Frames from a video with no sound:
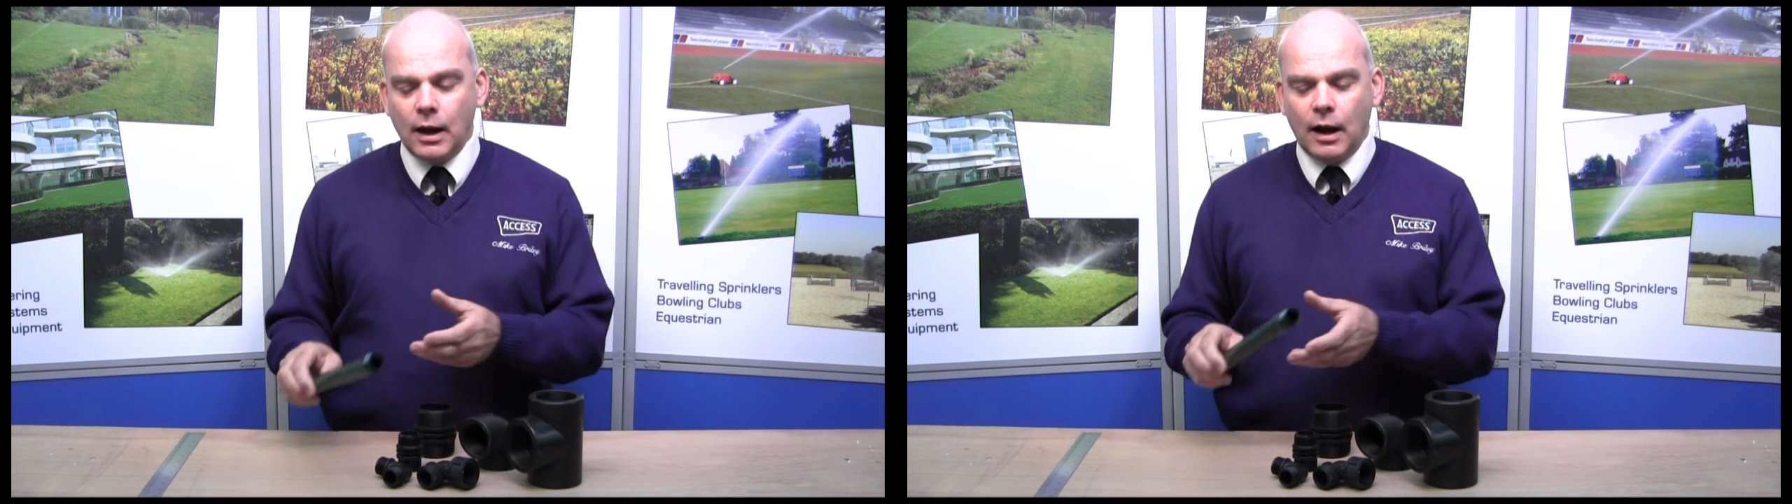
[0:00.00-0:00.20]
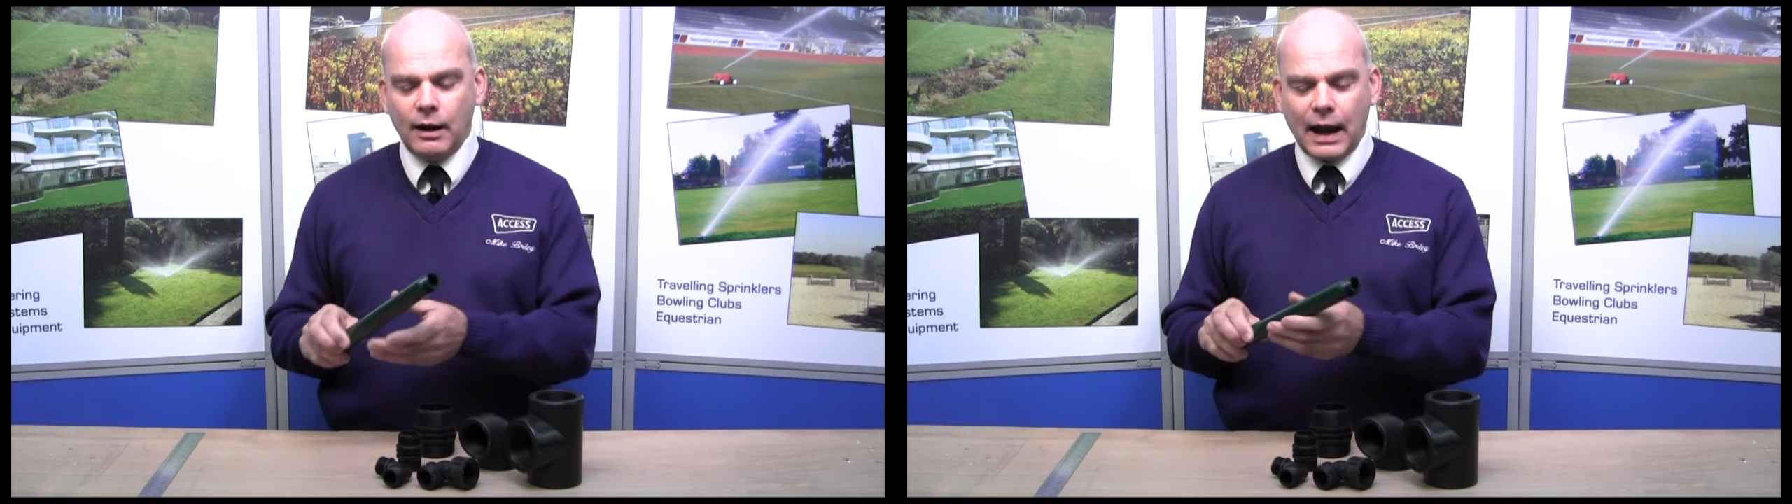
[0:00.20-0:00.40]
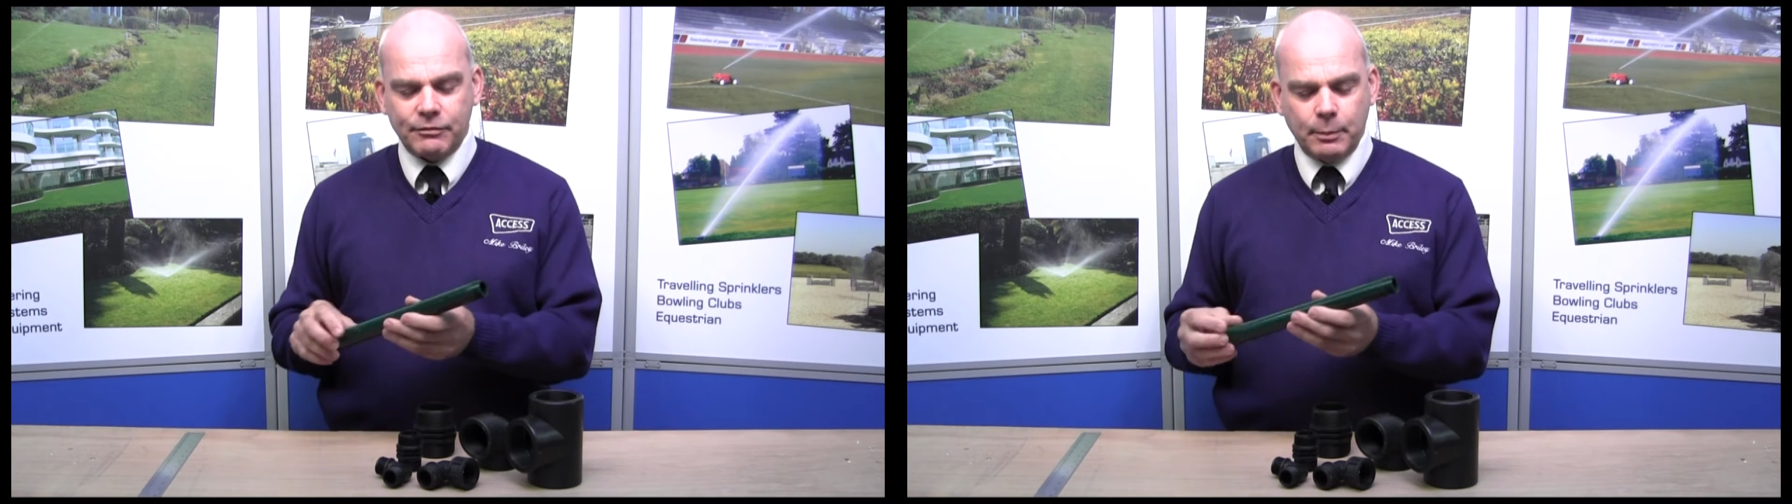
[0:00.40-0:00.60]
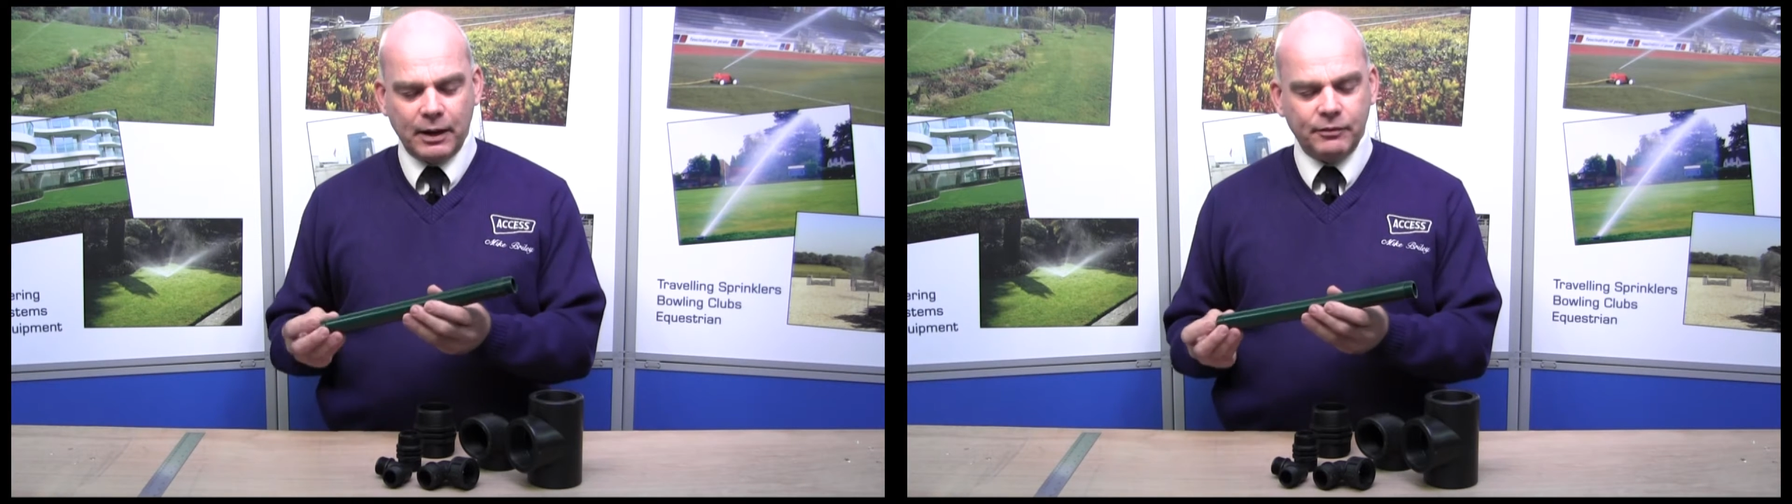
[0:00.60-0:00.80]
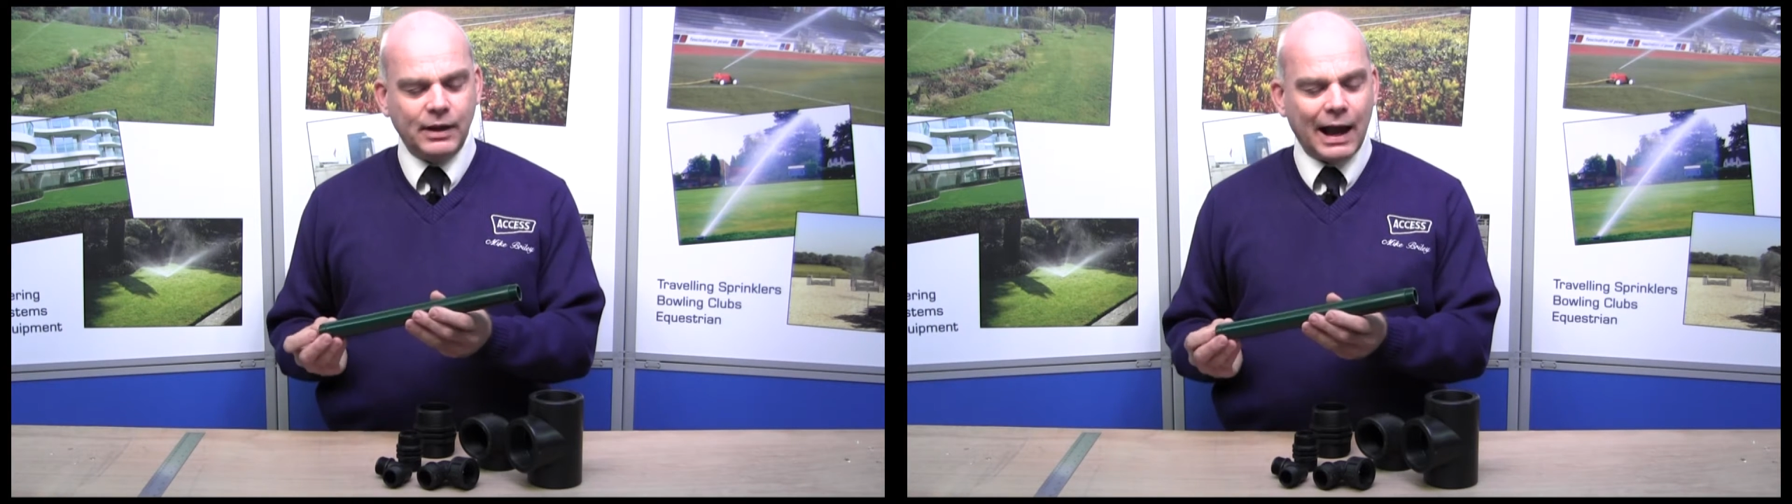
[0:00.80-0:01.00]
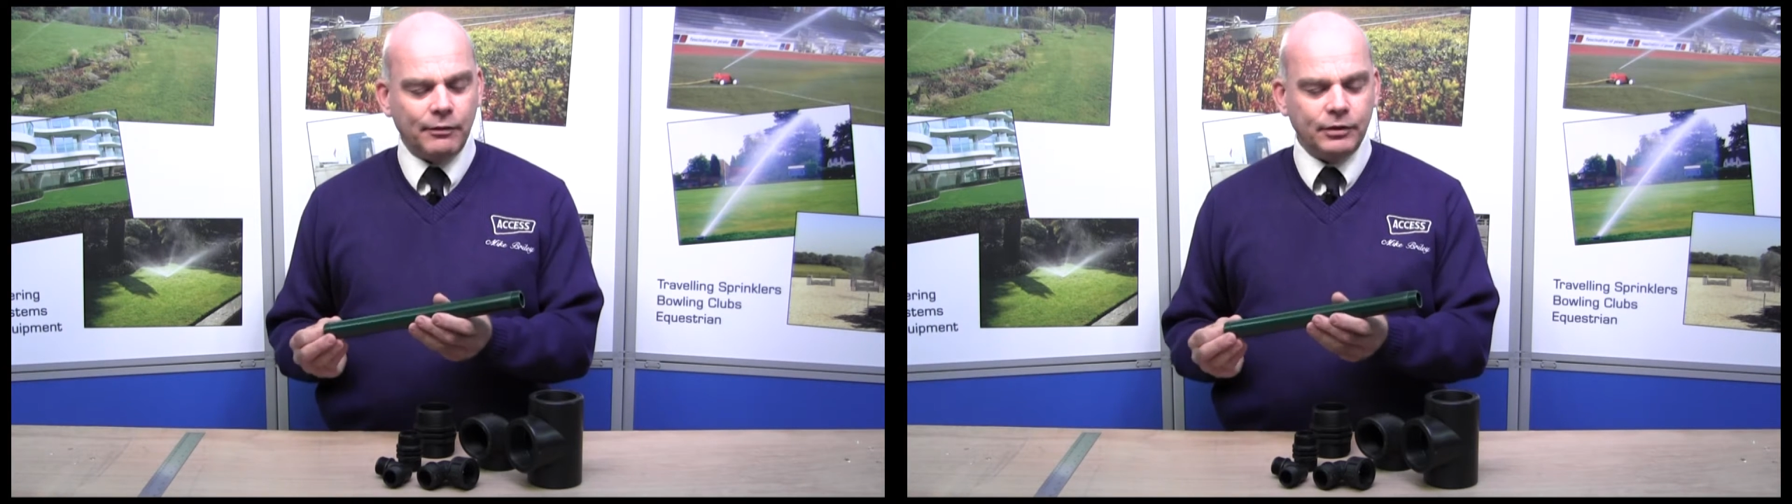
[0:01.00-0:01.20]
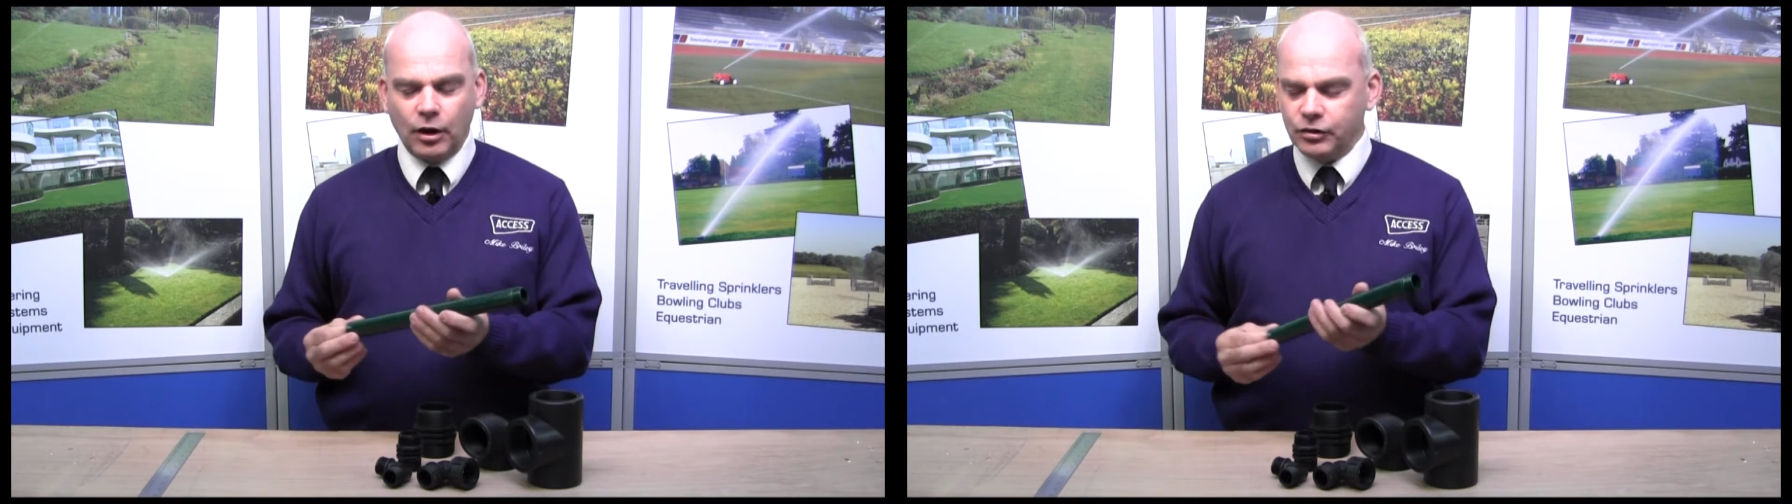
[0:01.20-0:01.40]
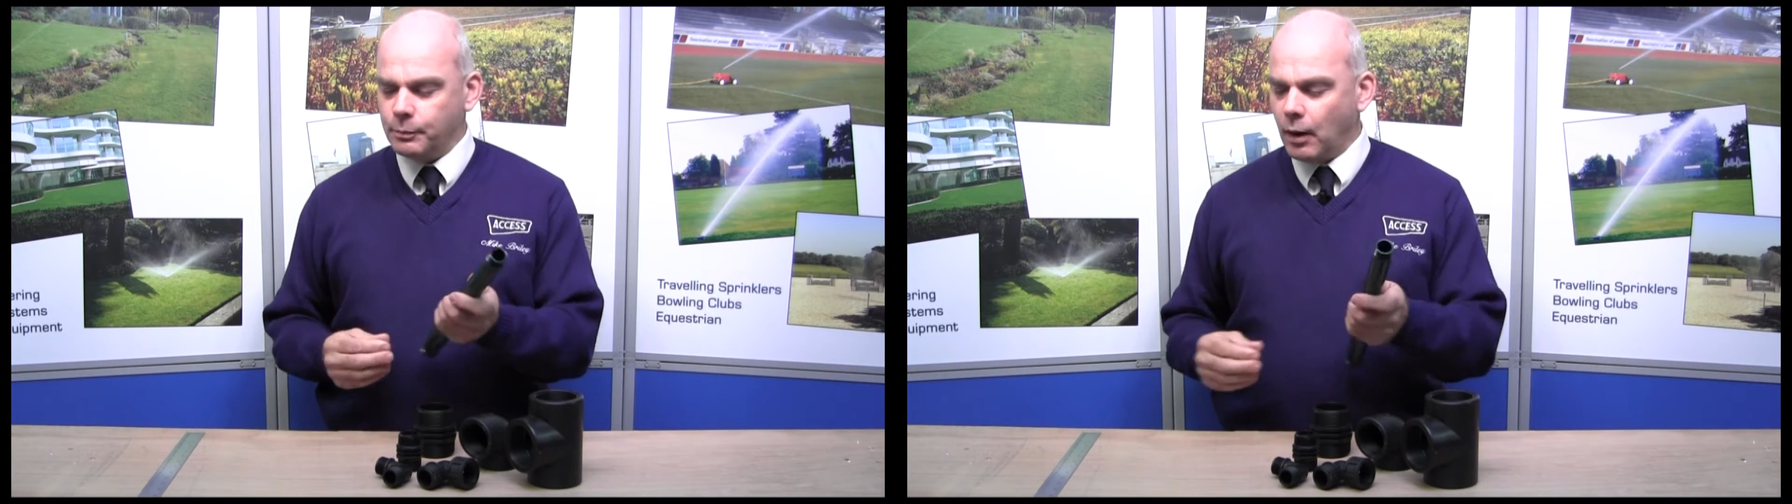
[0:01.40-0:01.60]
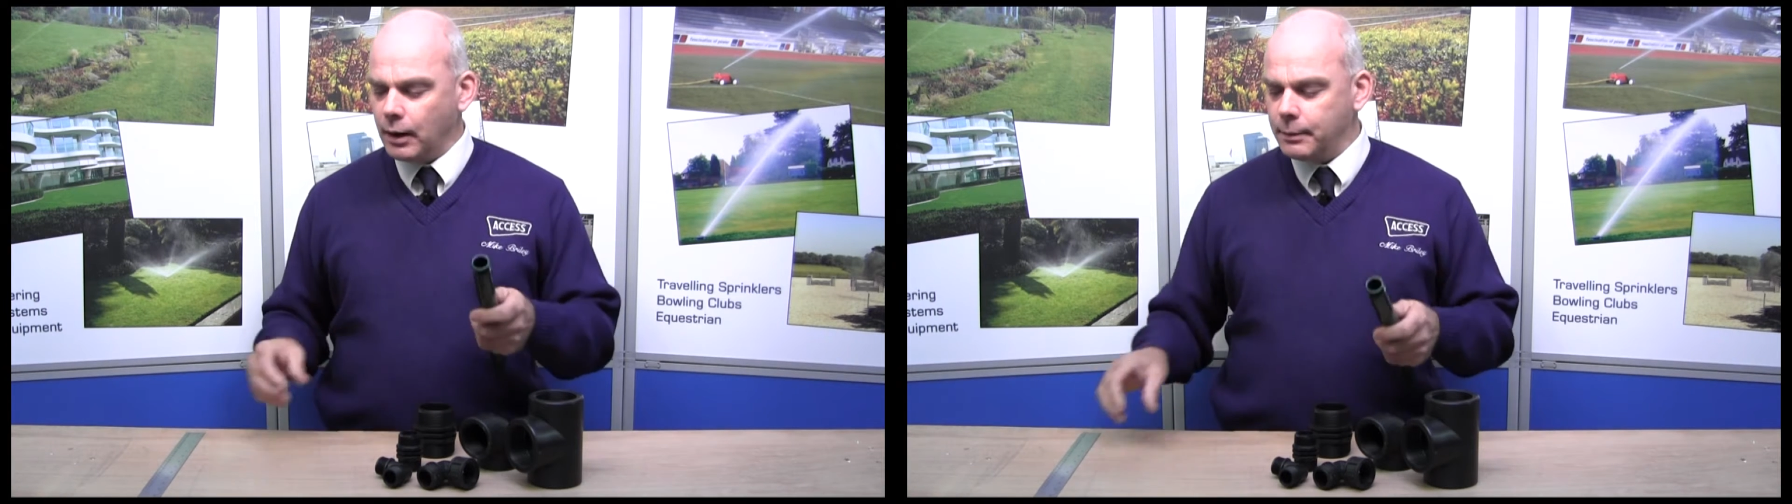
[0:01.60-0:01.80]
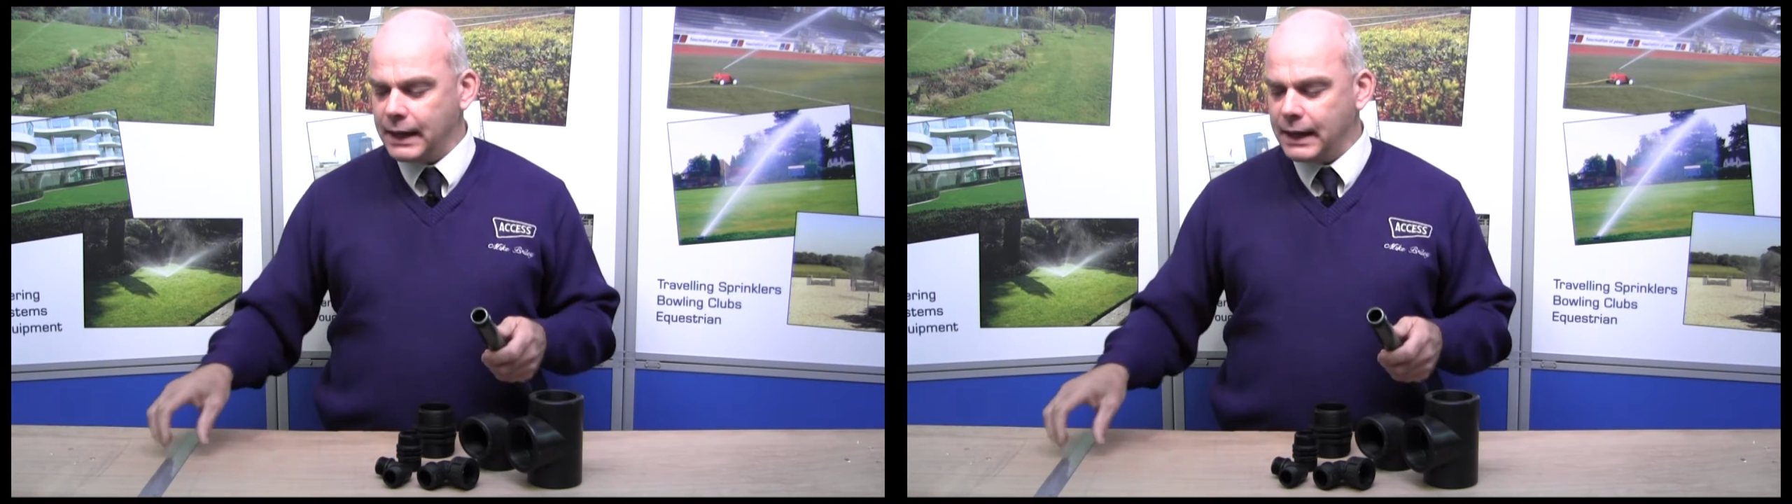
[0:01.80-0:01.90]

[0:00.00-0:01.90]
I have a bit of galvanised pipe